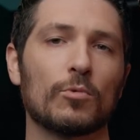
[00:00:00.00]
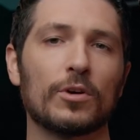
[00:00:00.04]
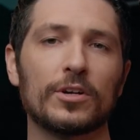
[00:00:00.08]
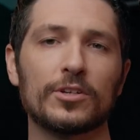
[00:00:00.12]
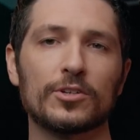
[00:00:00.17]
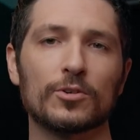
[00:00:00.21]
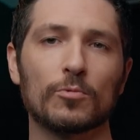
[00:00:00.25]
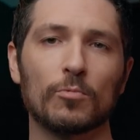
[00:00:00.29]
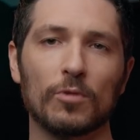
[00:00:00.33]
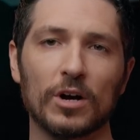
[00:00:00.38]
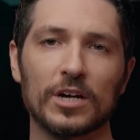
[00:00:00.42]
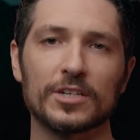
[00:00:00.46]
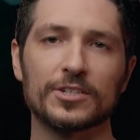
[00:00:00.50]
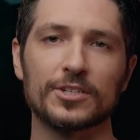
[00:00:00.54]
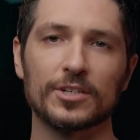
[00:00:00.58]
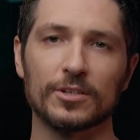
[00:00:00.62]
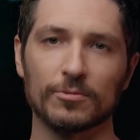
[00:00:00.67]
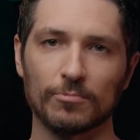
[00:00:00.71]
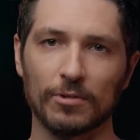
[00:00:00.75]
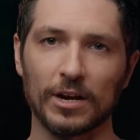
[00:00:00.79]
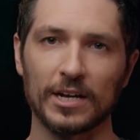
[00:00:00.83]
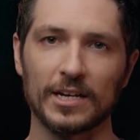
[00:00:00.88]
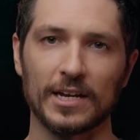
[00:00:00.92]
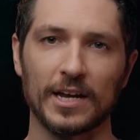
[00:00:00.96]
what you're
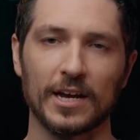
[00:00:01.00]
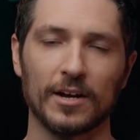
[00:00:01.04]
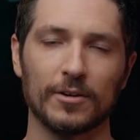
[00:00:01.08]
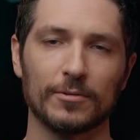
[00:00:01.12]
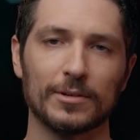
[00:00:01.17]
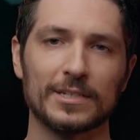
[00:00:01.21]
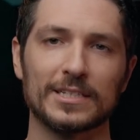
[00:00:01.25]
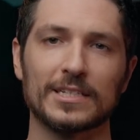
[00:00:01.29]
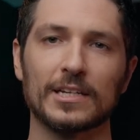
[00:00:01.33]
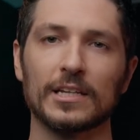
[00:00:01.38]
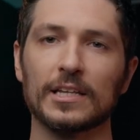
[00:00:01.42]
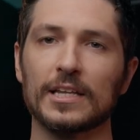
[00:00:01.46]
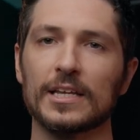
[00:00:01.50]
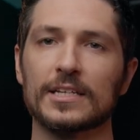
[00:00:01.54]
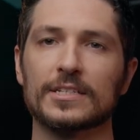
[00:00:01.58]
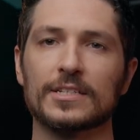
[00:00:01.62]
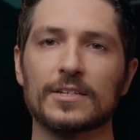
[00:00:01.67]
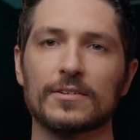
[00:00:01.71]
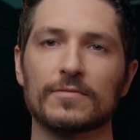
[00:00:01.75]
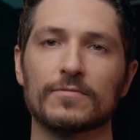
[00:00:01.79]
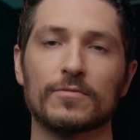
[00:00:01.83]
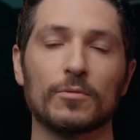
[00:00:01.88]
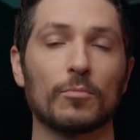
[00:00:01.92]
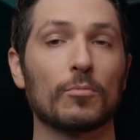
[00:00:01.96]
watching right now is a
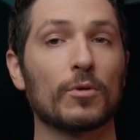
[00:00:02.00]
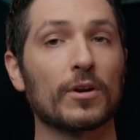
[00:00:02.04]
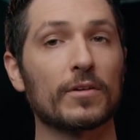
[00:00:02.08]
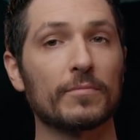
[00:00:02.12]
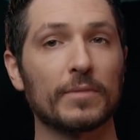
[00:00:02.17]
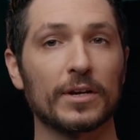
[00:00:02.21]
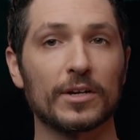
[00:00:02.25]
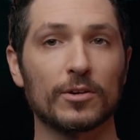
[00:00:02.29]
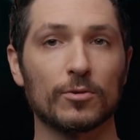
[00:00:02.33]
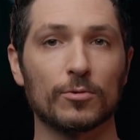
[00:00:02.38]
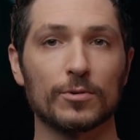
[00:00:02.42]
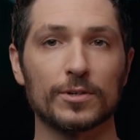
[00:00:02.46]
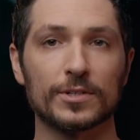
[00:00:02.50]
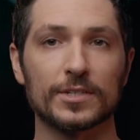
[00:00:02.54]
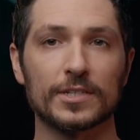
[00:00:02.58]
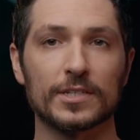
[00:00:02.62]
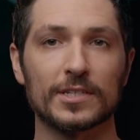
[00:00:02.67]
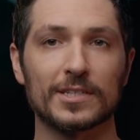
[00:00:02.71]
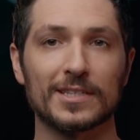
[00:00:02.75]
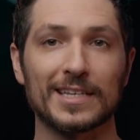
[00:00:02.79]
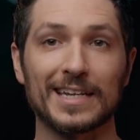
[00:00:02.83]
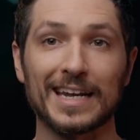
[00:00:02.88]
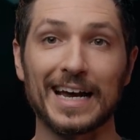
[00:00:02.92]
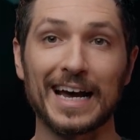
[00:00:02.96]
lesson from one of my
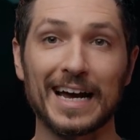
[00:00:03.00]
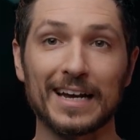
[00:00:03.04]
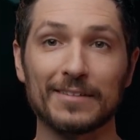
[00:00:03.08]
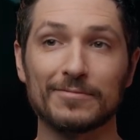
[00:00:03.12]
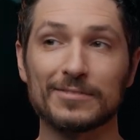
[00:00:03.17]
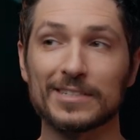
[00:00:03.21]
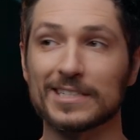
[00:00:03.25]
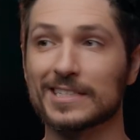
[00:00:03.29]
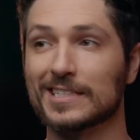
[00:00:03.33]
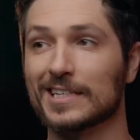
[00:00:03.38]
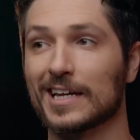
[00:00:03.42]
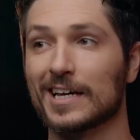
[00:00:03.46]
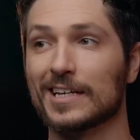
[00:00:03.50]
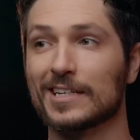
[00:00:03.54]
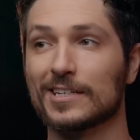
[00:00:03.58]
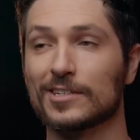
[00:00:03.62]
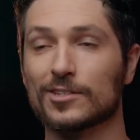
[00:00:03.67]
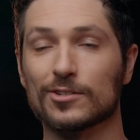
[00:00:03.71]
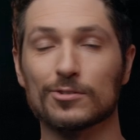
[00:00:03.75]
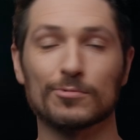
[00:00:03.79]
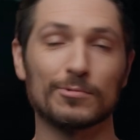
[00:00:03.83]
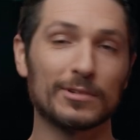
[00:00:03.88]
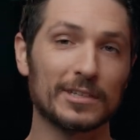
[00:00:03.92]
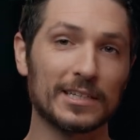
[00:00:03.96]
courses that I've
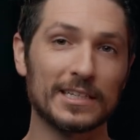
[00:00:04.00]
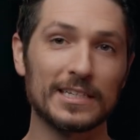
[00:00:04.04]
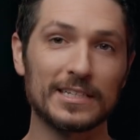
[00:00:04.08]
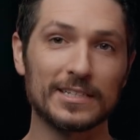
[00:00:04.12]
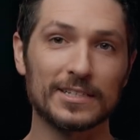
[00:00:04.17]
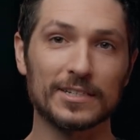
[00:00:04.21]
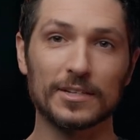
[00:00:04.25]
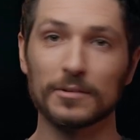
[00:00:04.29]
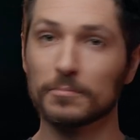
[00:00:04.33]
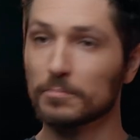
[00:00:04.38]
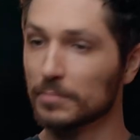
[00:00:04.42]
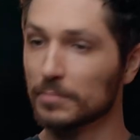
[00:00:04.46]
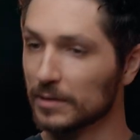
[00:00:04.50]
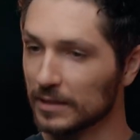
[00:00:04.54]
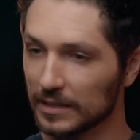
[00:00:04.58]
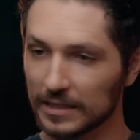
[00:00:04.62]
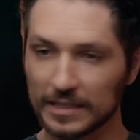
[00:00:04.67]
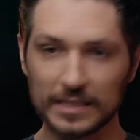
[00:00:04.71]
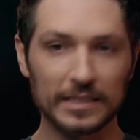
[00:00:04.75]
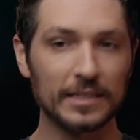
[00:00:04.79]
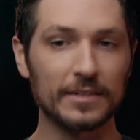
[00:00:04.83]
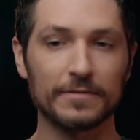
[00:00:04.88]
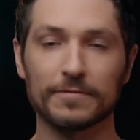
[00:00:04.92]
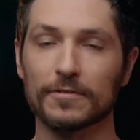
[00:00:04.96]
decided to release
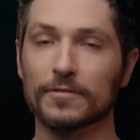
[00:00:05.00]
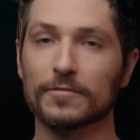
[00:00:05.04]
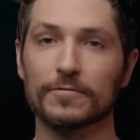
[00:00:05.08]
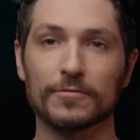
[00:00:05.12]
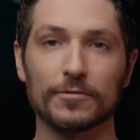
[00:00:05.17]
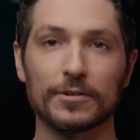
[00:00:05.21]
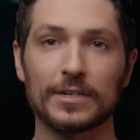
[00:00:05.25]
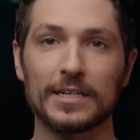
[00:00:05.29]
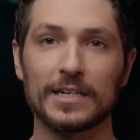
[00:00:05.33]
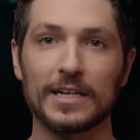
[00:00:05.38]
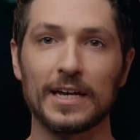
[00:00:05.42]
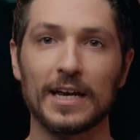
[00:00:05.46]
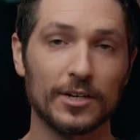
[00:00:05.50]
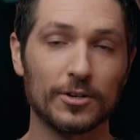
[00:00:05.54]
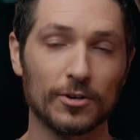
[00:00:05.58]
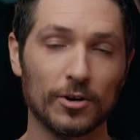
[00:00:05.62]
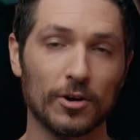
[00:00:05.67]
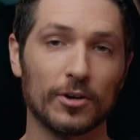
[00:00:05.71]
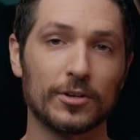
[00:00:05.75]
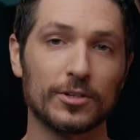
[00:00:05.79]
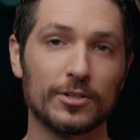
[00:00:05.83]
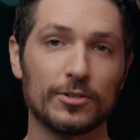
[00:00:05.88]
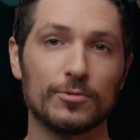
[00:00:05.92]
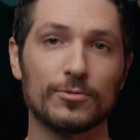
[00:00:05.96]
completely for free here
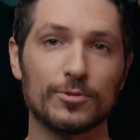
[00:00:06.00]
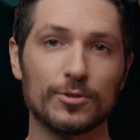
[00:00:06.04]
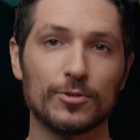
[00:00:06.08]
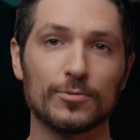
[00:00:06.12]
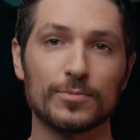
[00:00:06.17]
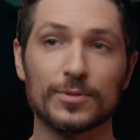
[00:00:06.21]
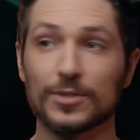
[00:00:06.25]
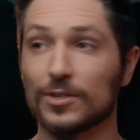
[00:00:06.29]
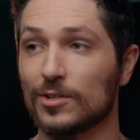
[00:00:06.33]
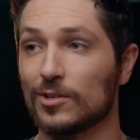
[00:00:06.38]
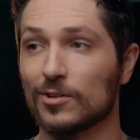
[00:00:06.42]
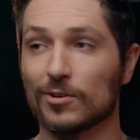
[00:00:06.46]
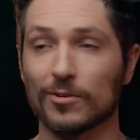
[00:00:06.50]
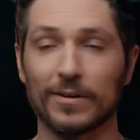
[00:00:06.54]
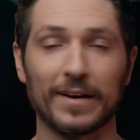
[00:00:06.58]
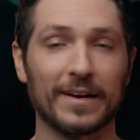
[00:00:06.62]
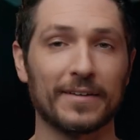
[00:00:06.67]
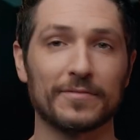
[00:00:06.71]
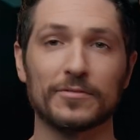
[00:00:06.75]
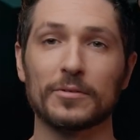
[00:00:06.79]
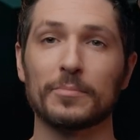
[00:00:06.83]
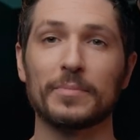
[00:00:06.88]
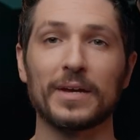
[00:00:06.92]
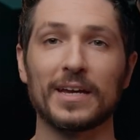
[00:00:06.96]
on YouTube so you don't
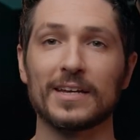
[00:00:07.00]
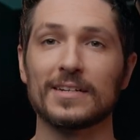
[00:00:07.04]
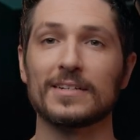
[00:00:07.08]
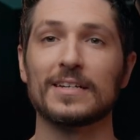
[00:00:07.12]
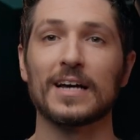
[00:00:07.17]
have to pay a